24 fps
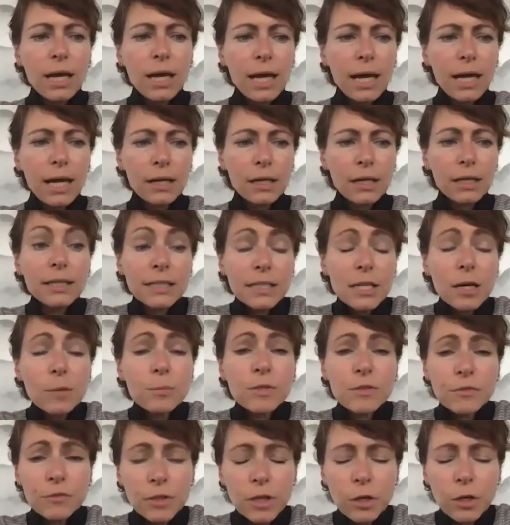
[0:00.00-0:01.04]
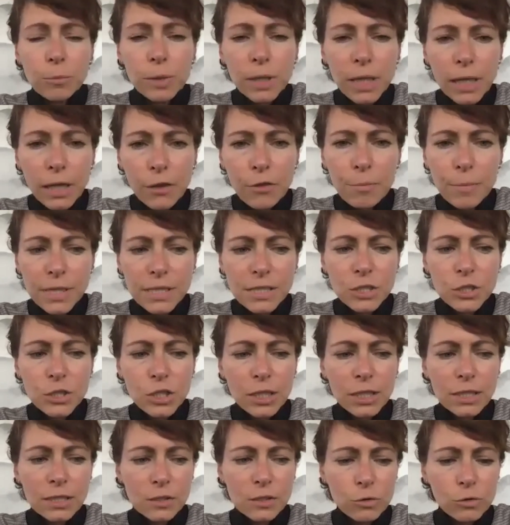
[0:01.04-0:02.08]
in terms of global health
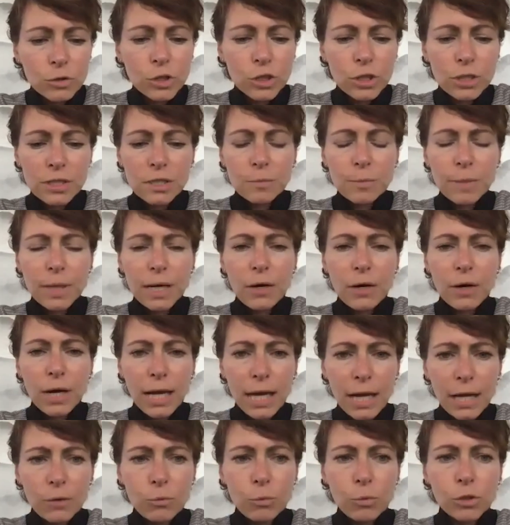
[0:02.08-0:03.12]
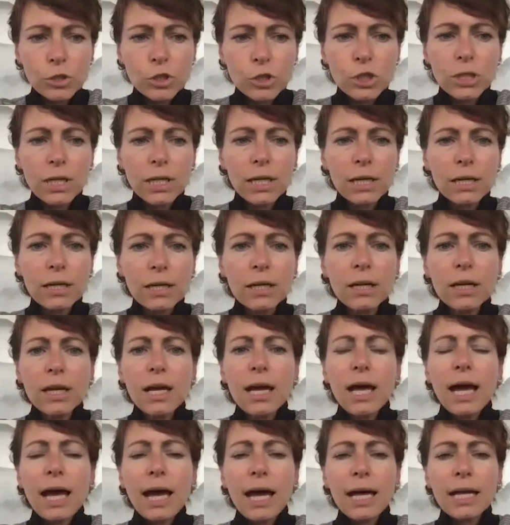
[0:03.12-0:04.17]
messaging, it's not just about hand washing
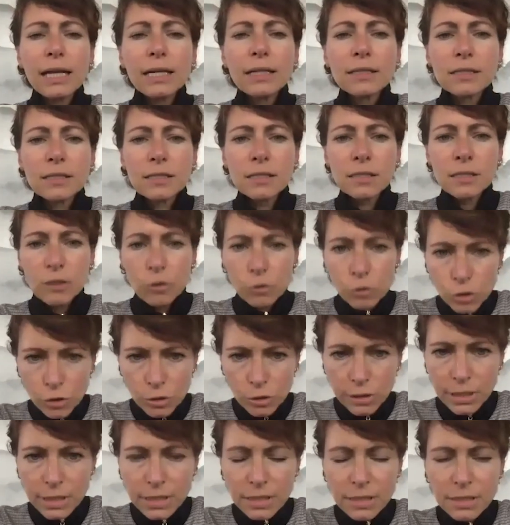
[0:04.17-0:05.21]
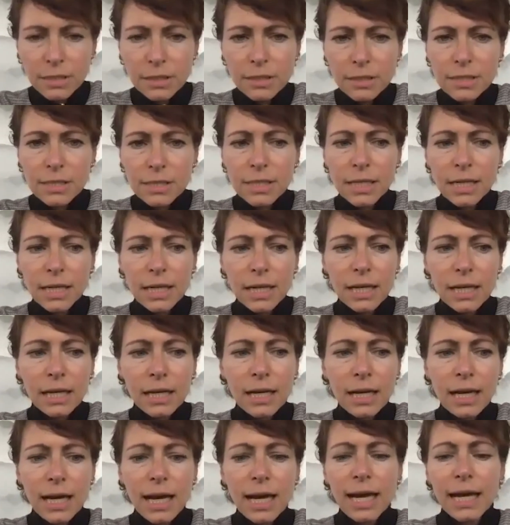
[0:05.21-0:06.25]
and social
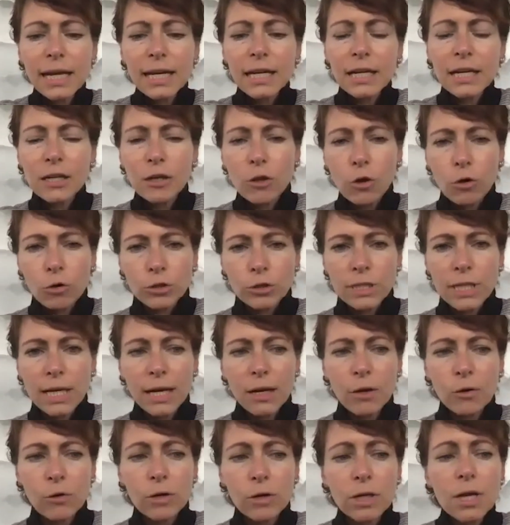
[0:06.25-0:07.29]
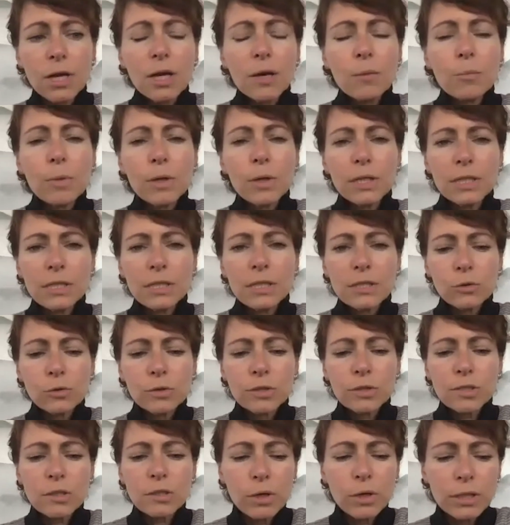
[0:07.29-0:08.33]
distancing and lockdown, but it's
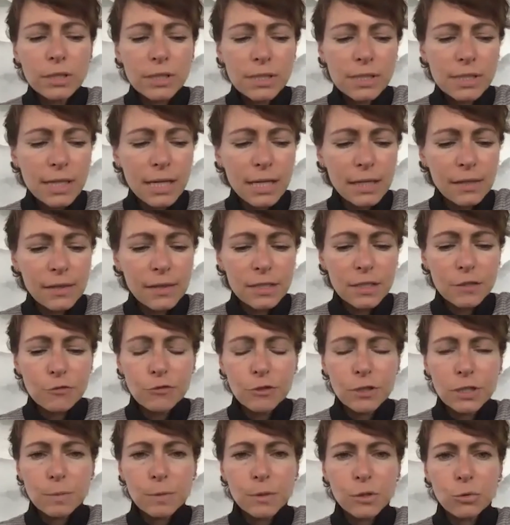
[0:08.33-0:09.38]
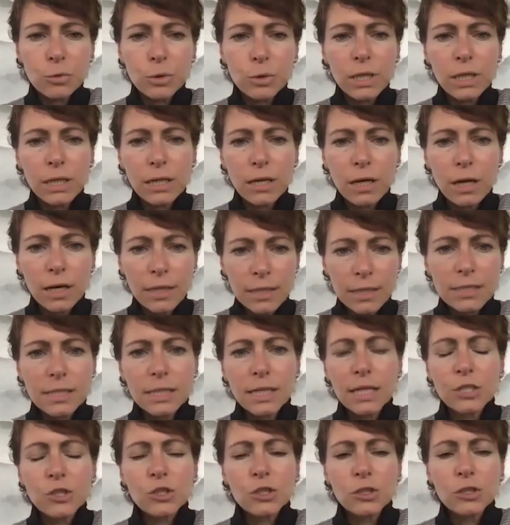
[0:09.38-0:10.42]
also understanding the difference between
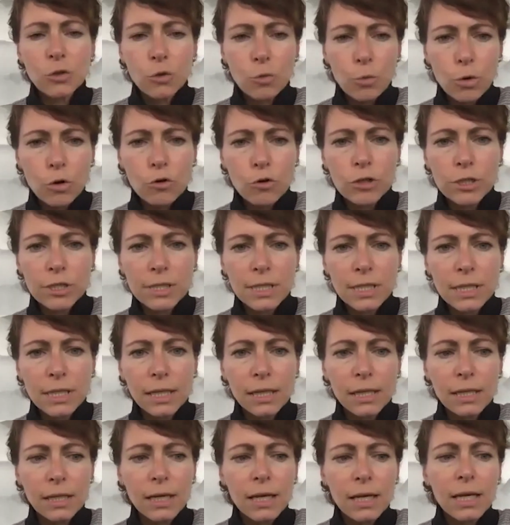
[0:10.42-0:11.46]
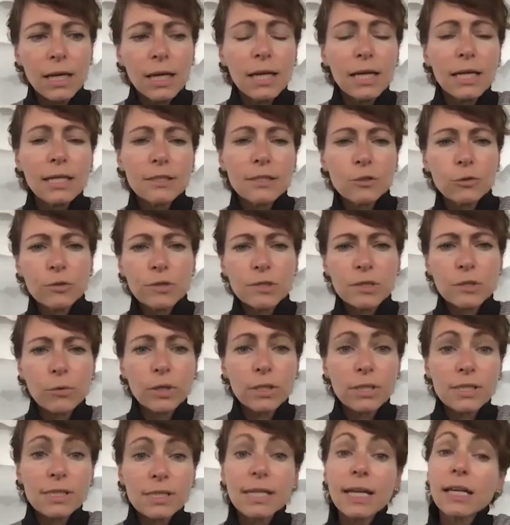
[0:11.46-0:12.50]
isolation and quarantine. It's also
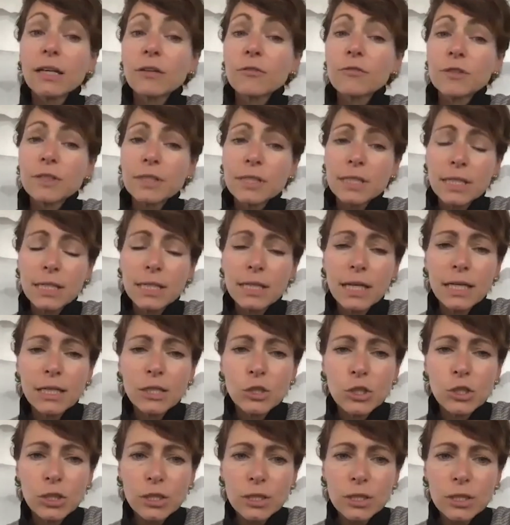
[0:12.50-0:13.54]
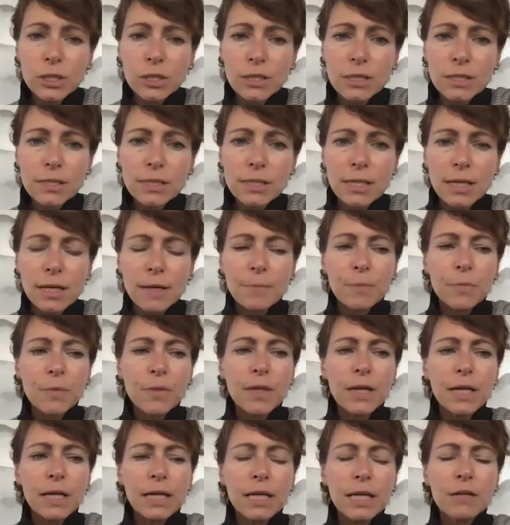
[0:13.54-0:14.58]
understanding for teenagers
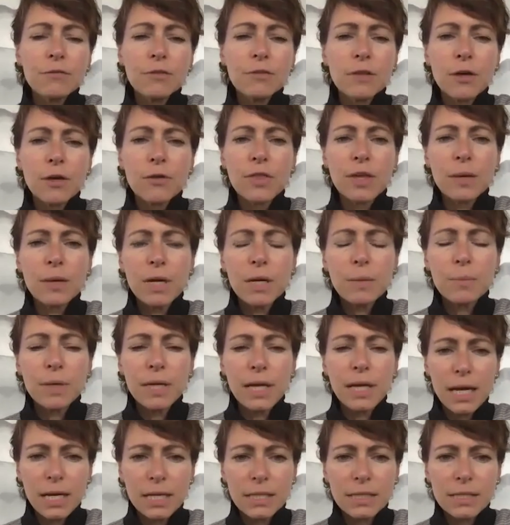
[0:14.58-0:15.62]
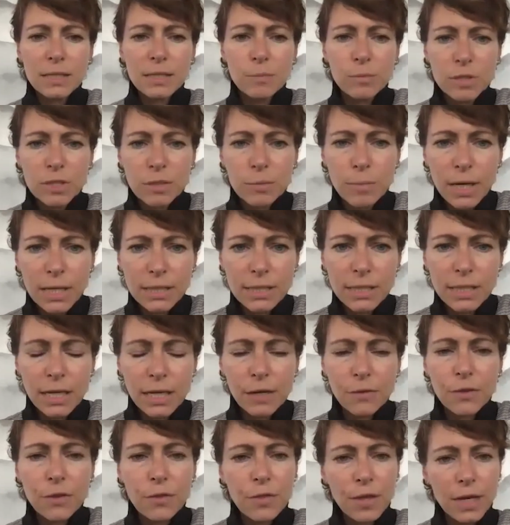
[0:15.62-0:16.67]
that even though they may be
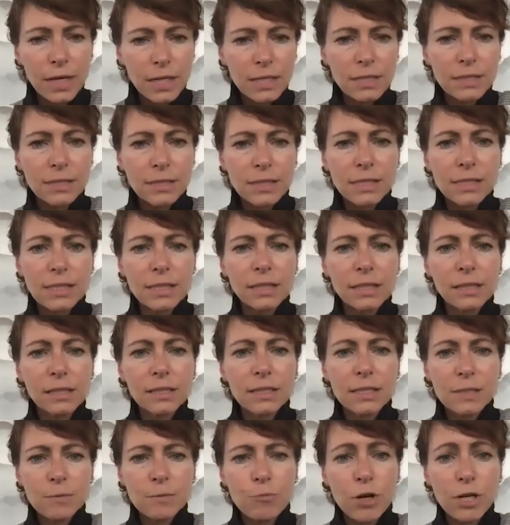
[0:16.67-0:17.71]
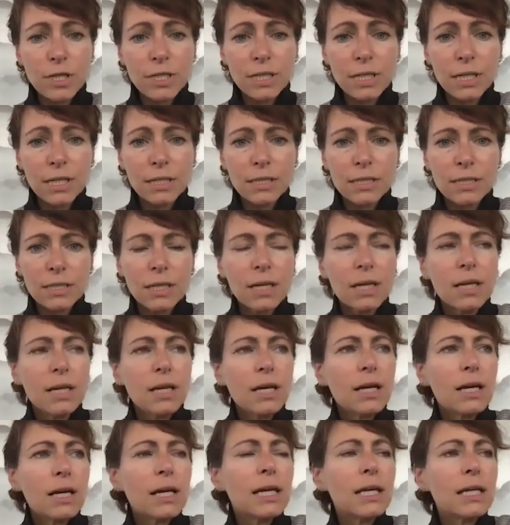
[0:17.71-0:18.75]
asymptomatic, that they can still spread it.
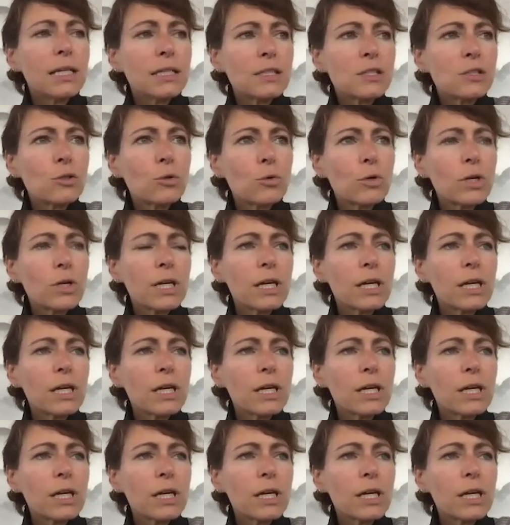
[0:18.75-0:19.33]
It's talking